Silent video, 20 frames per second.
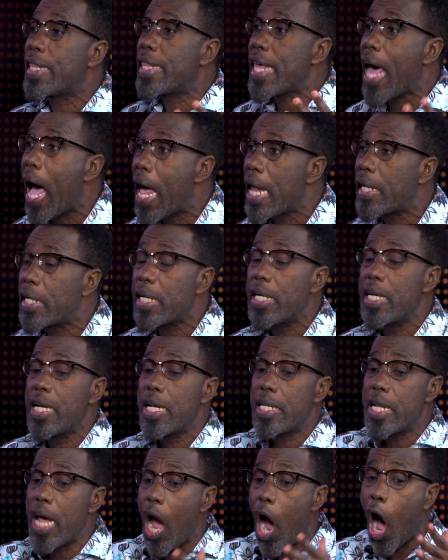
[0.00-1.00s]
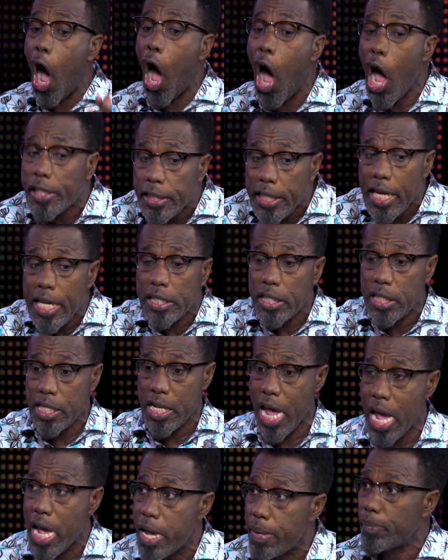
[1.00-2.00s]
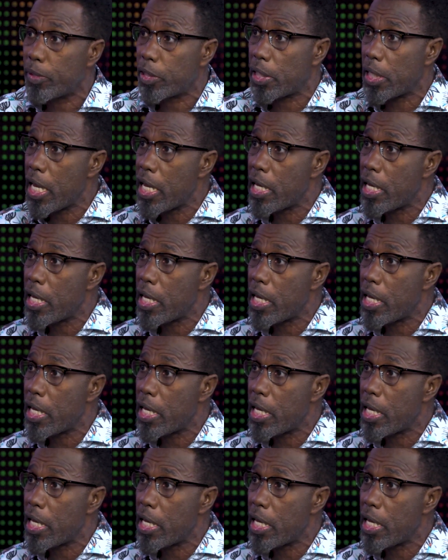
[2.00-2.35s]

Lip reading: than the hottest names